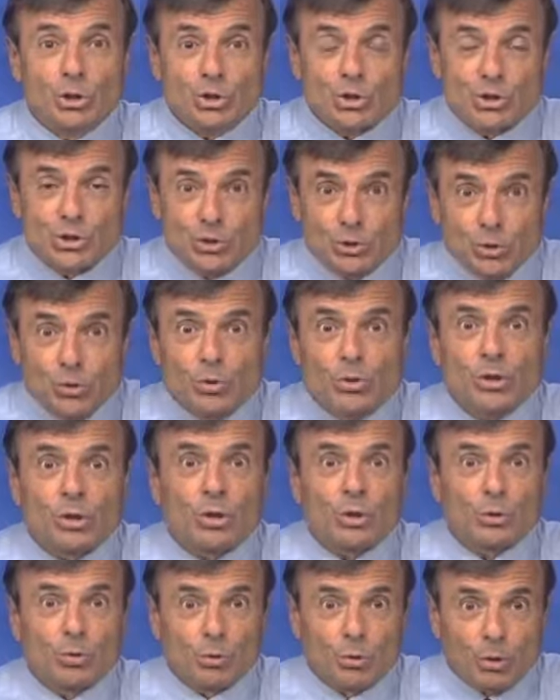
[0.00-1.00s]

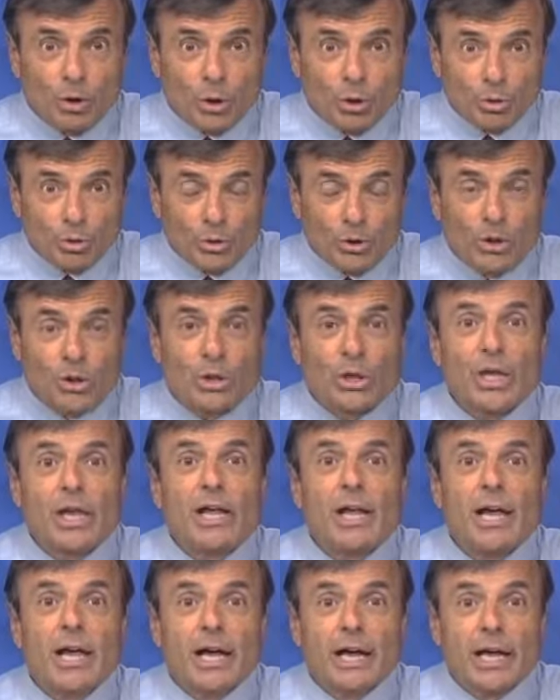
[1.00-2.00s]
student growth,
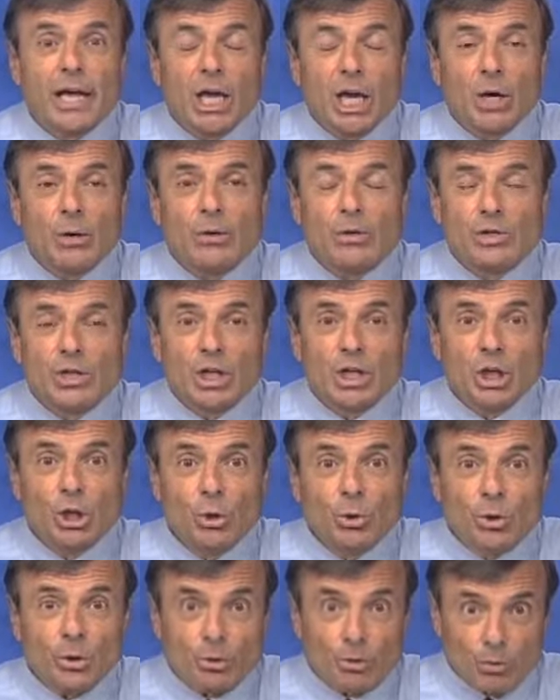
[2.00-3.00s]
encouraging
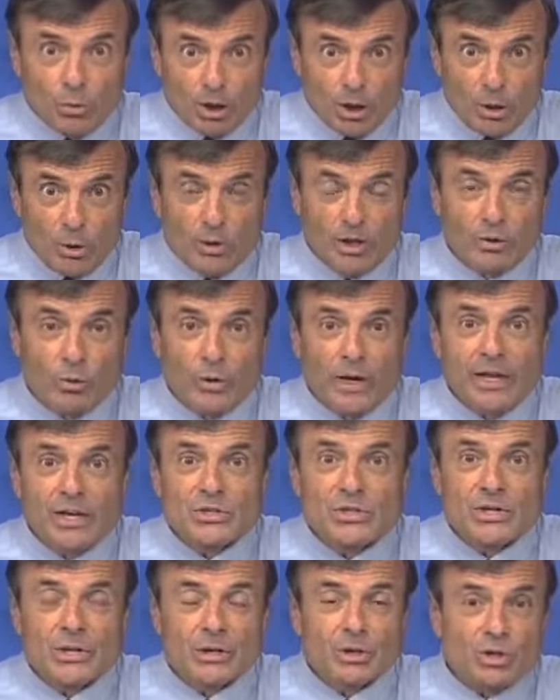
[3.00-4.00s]
you to grow in
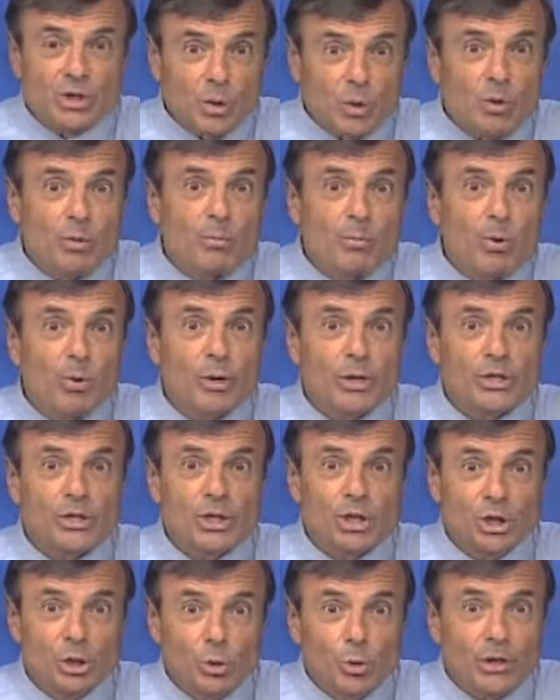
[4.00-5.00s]
ways that are so important
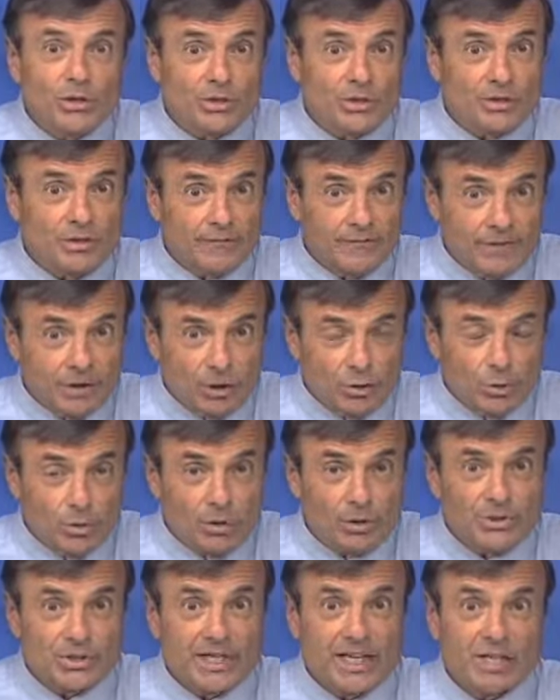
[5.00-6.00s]
to you as
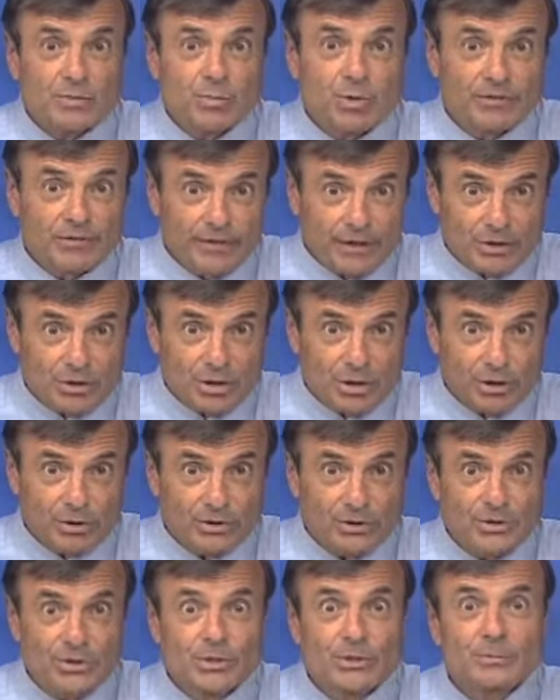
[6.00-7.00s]
individuals and as
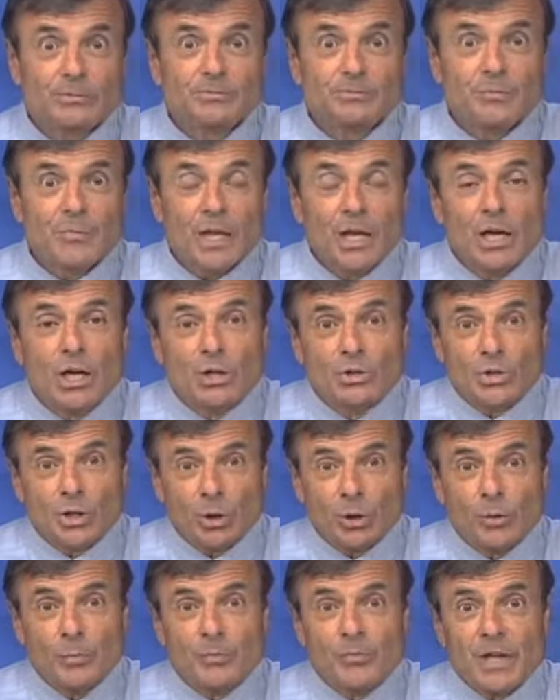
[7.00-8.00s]
professionals.
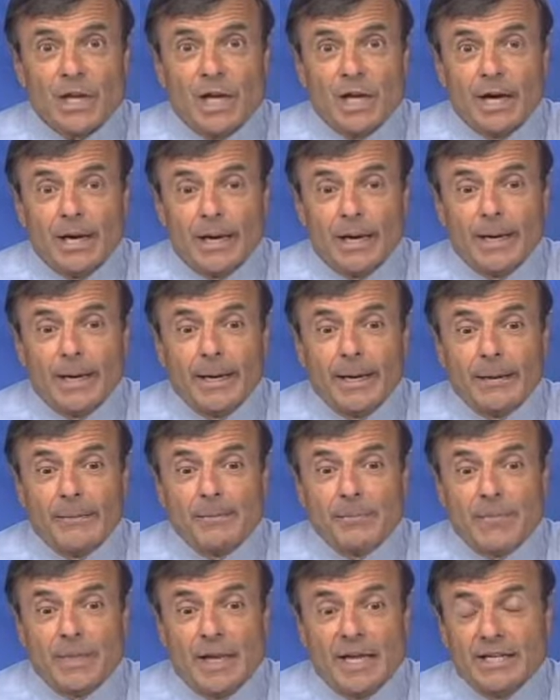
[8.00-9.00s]
So,
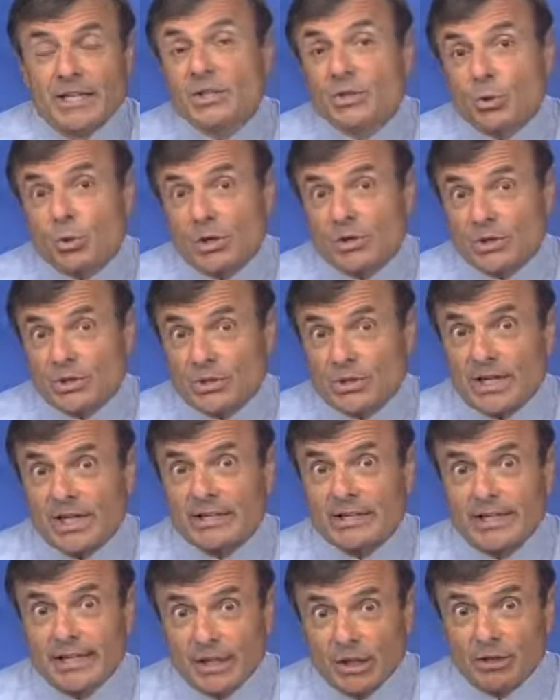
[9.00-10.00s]
and this course is an
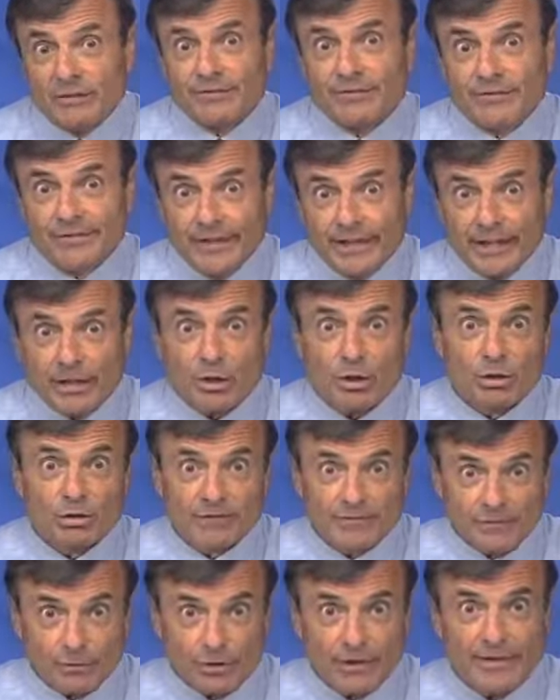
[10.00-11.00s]
ideal
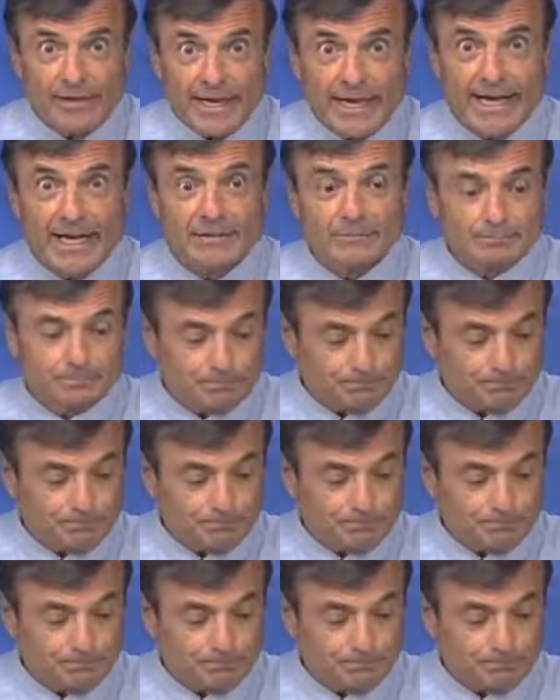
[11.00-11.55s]
vehicle for that.